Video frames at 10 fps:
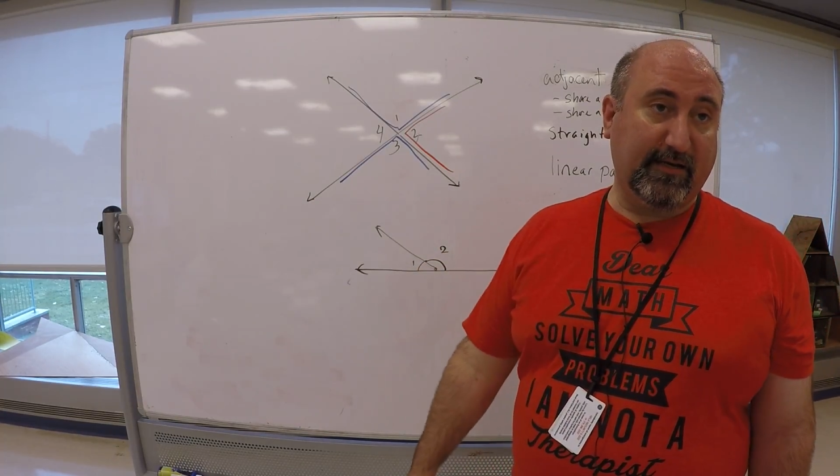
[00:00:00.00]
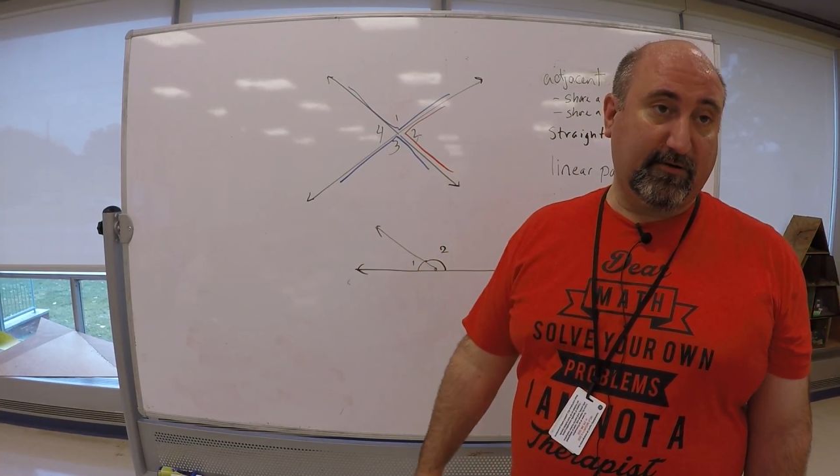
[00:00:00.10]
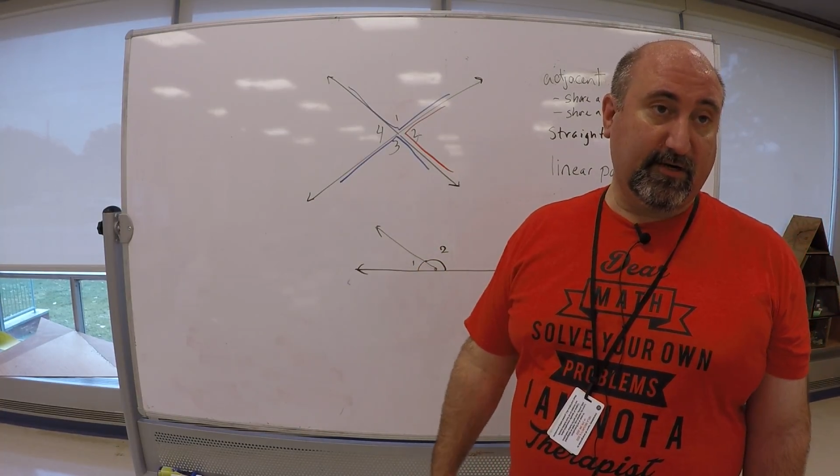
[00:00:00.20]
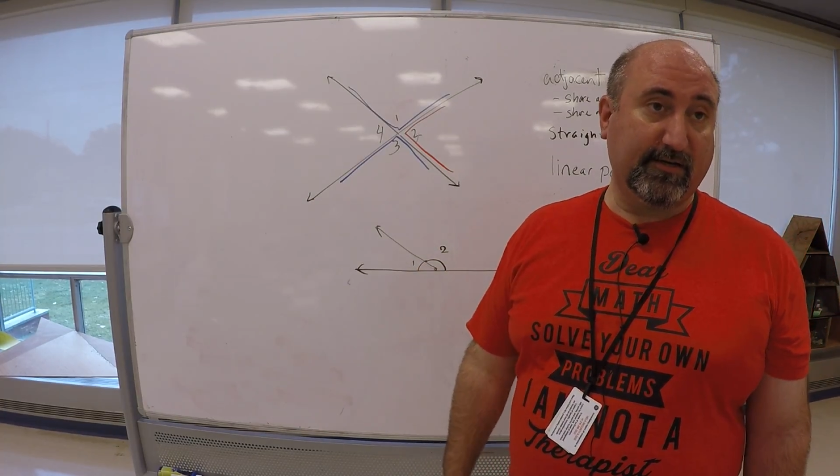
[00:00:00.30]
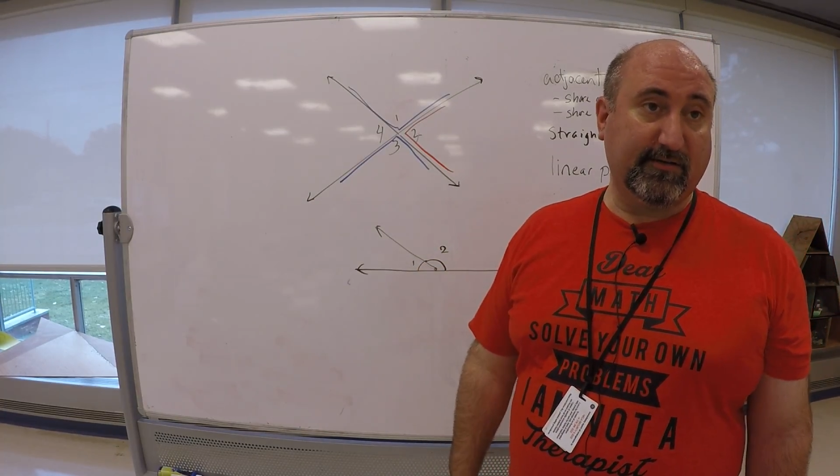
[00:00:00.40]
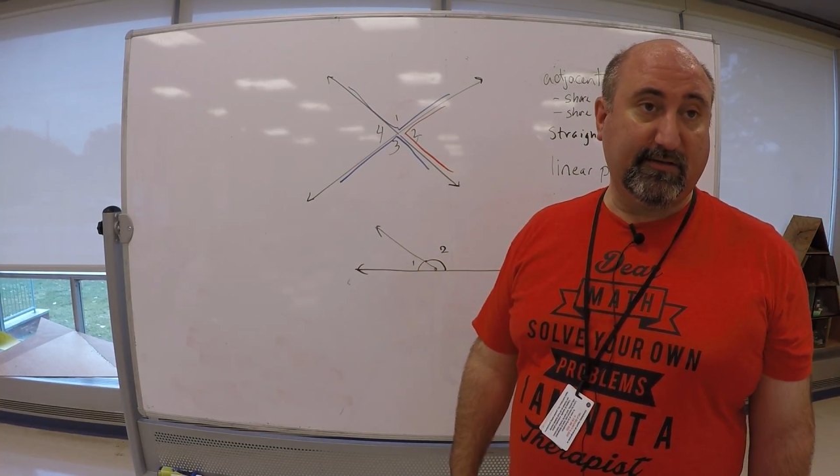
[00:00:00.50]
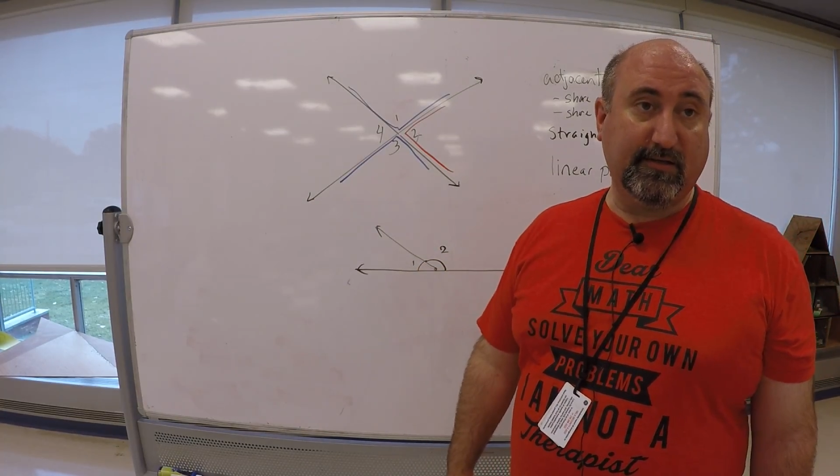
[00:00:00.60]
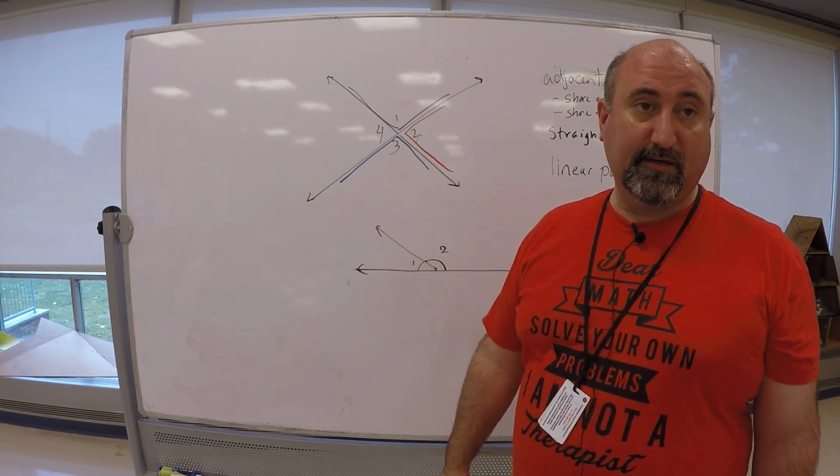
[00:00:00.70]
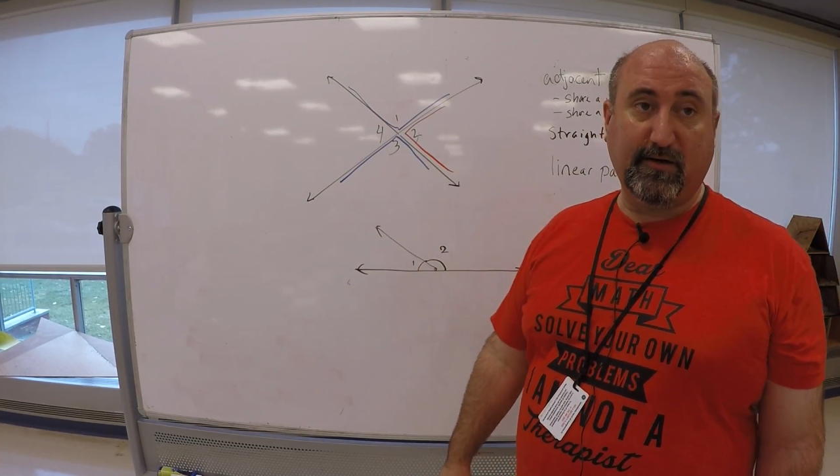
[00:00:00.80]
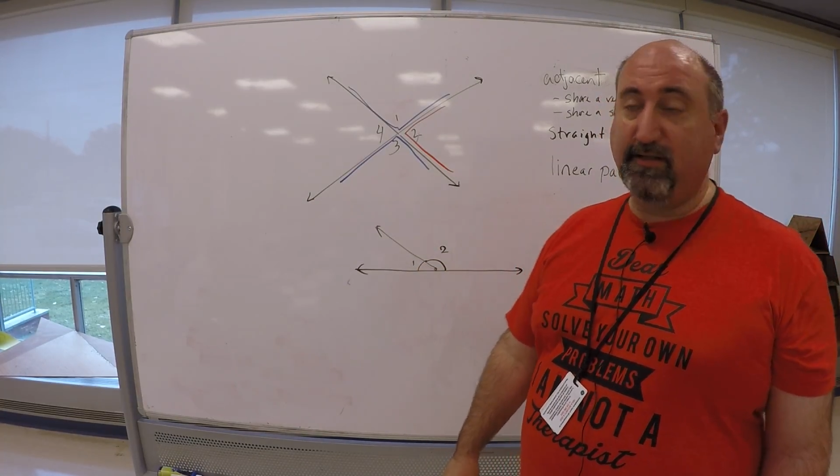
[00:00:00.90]
degrees.
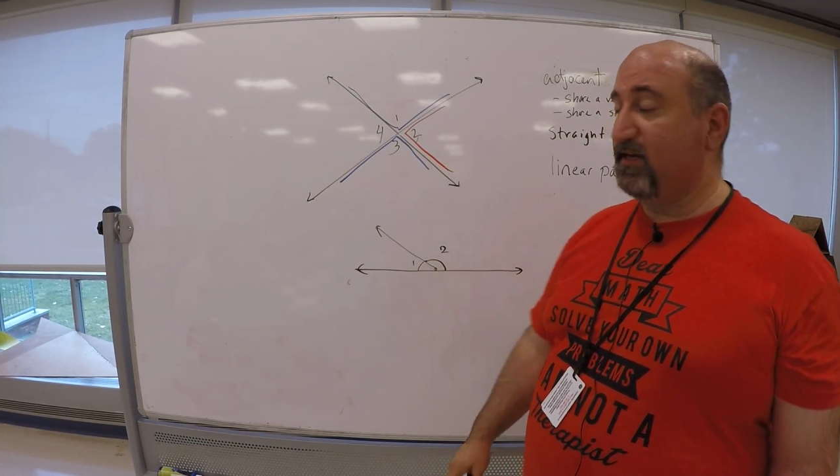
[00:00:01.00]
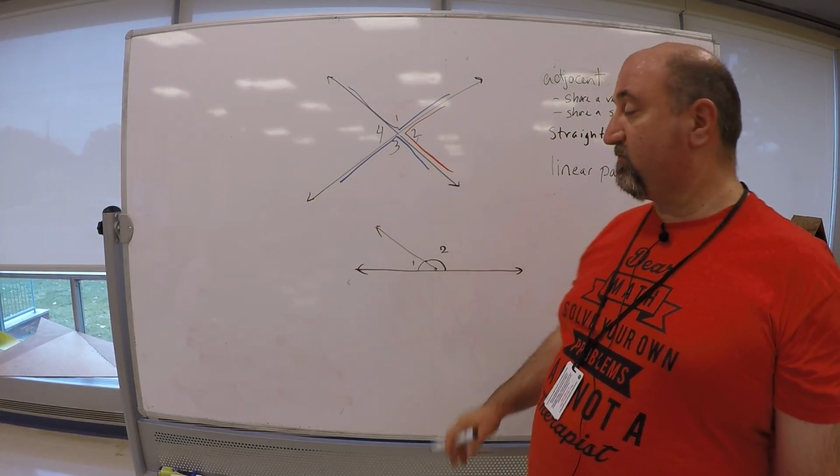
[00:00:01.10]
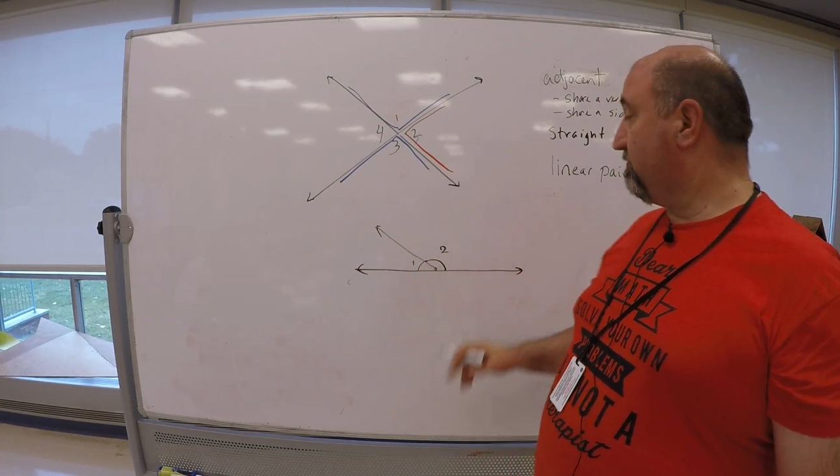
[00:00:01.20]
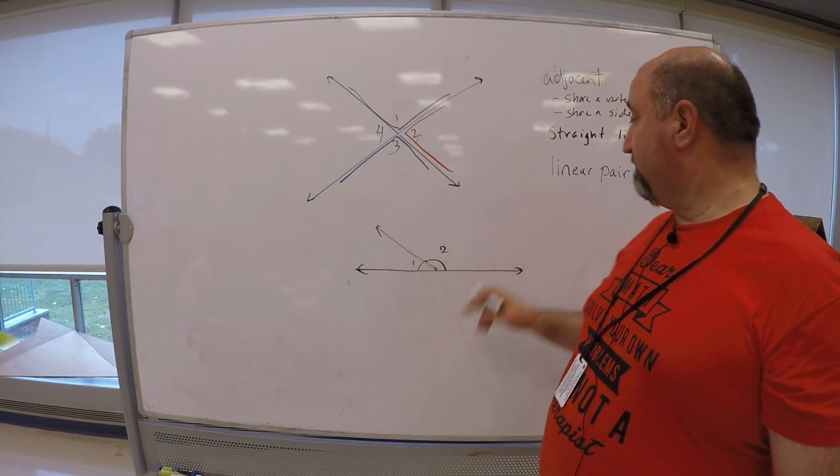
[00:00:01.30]
All right? That's what